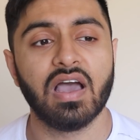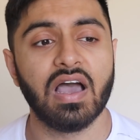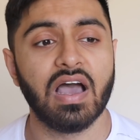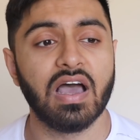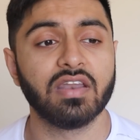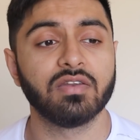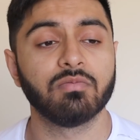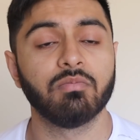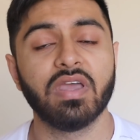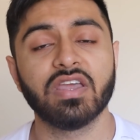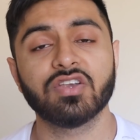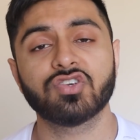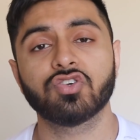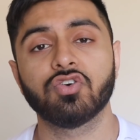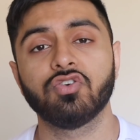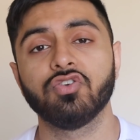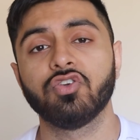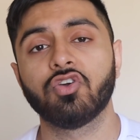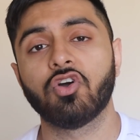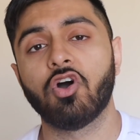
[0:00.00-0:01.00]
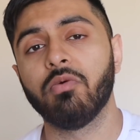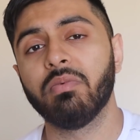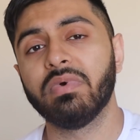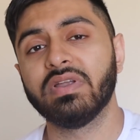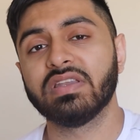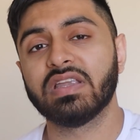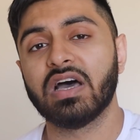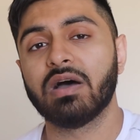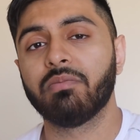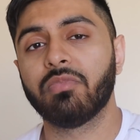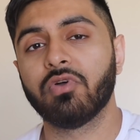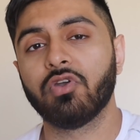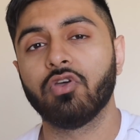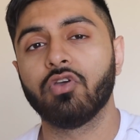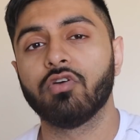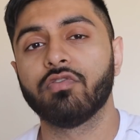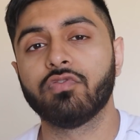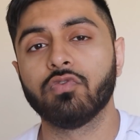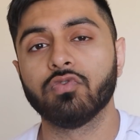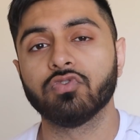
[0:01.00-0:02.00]
and make sure you comment down below
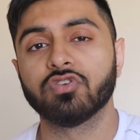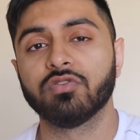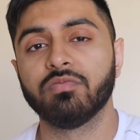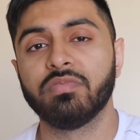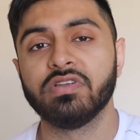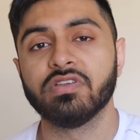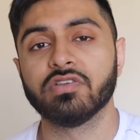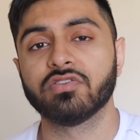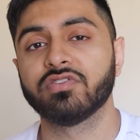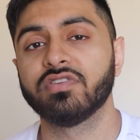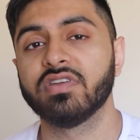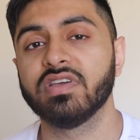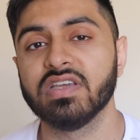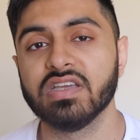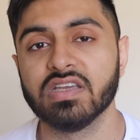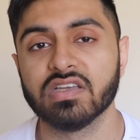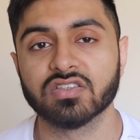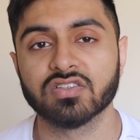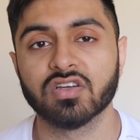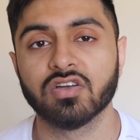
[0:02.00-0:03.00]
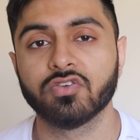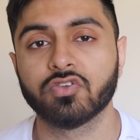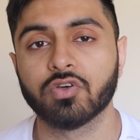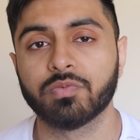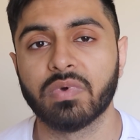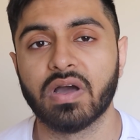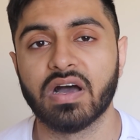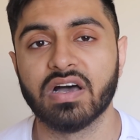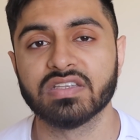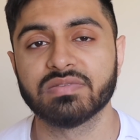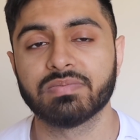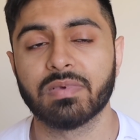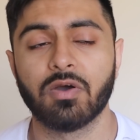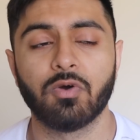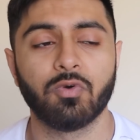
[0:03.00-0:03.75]
your thoughts and opinions on each topic I speak.